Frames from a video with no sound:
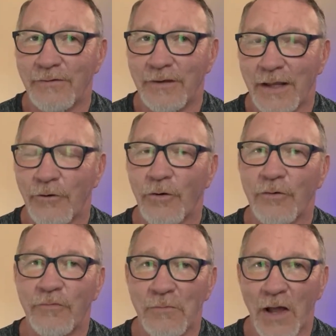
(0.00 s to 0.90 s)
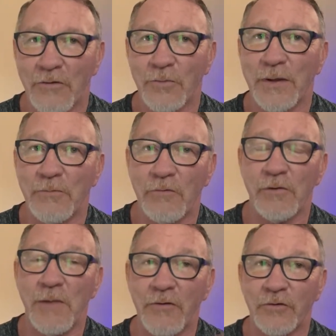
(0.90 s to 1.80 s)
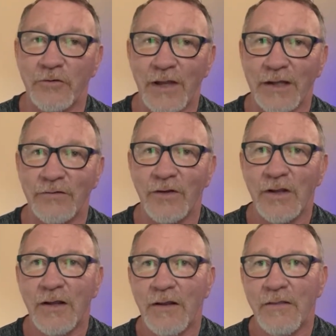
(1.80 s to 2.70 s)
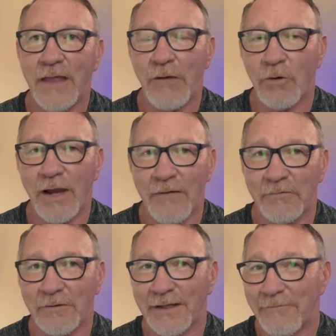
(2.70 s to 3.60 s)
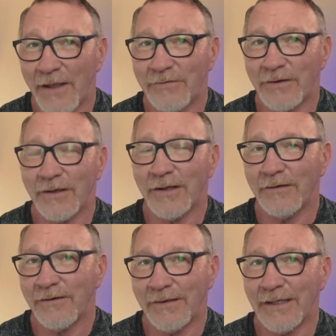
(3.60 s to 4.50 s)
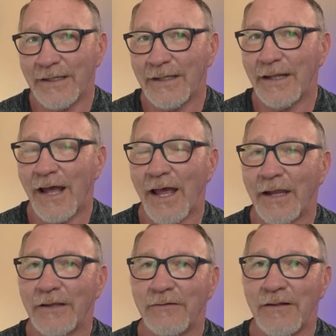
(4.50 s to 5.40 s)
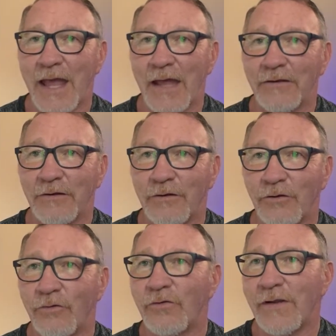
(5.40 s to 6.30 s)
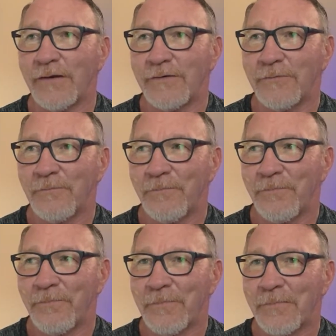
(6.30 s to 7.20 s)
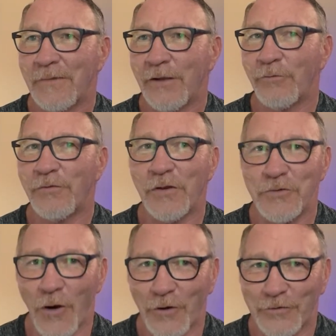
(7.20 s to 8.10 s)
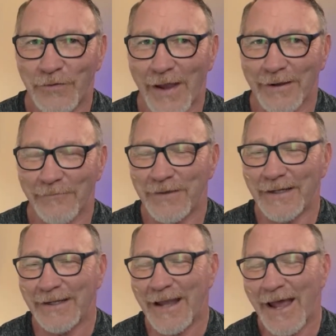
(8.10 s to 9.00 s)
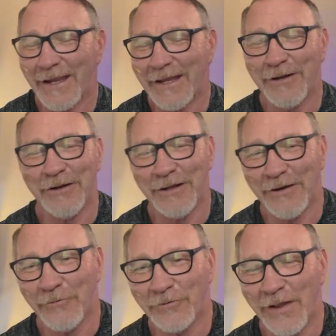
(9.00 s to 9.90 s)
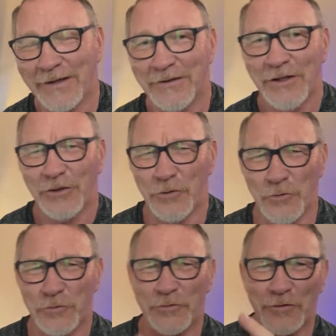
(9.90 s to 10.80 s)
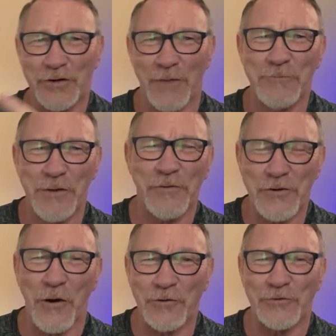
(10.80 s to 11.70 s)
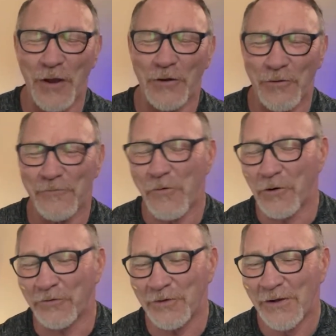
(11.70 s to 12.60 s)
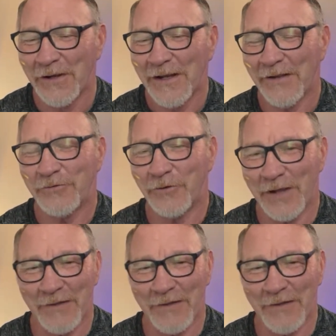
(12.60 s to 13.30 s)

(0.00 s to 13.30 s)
had heard from other people from other states that were heavily vested into DEI that used it. It was the dark side of DEI, and it was like, come to the dark side of the force. And so you had